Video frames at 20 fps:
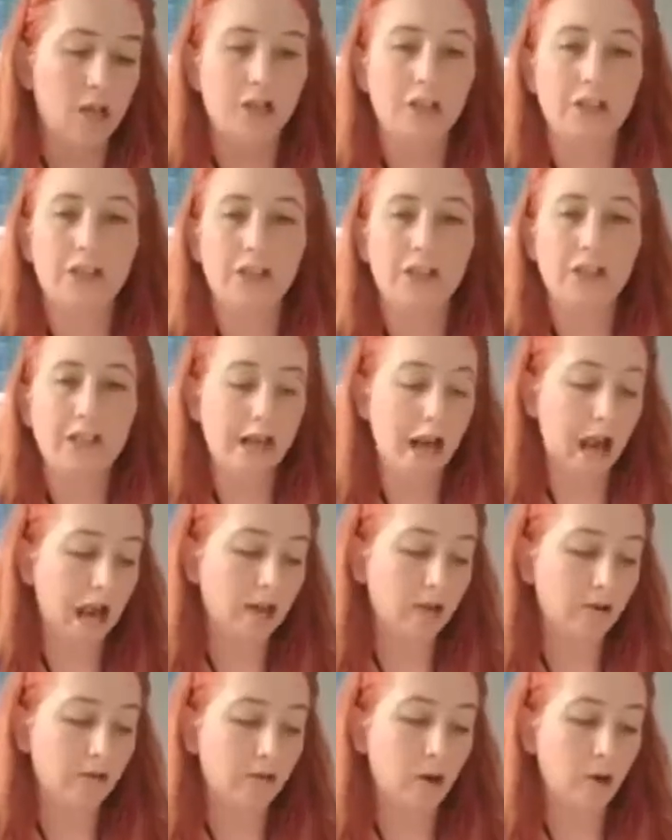She said, I
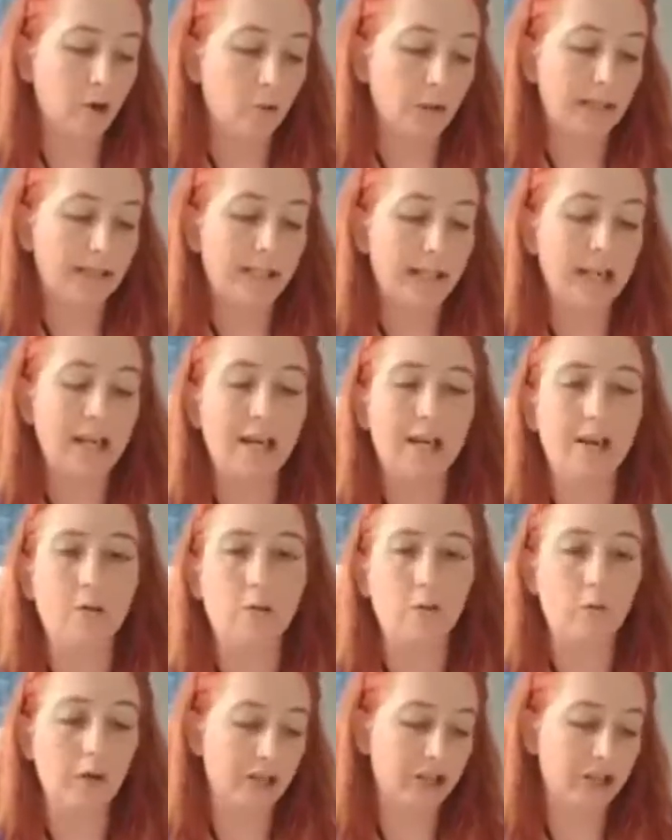don't know, we did. We